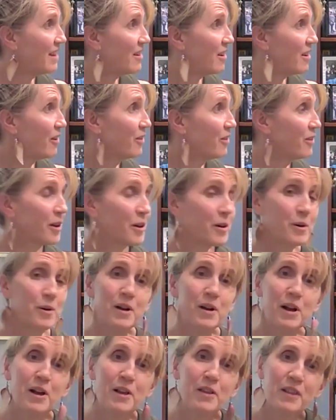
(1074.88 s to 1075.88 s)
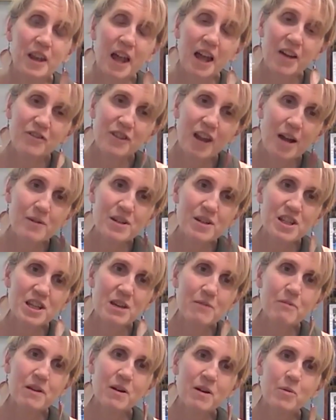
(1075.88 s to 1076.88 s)
And also, the Lifetime
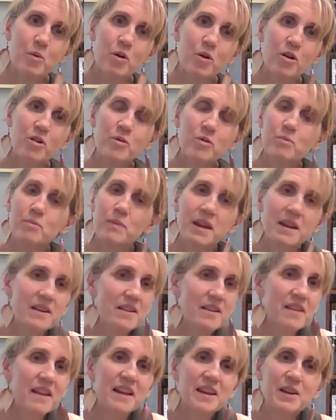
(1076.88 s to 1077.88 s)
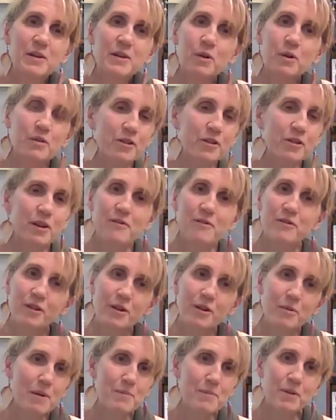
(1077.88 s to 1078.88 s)
Achievement Award means that you are
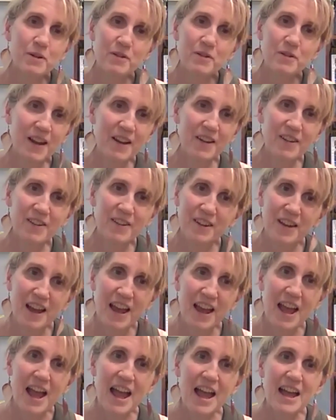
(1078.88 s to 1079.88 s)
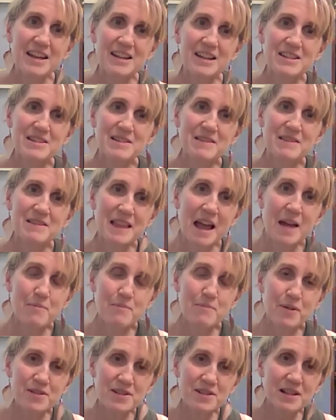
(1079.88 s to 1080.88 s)
forever a member of ACE. And
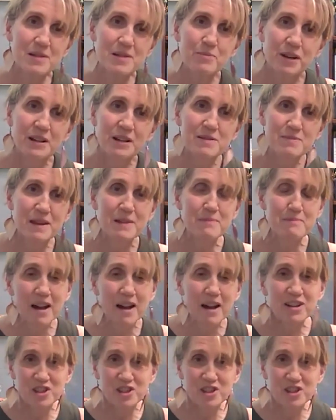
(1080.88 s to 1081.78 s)
that personally brings me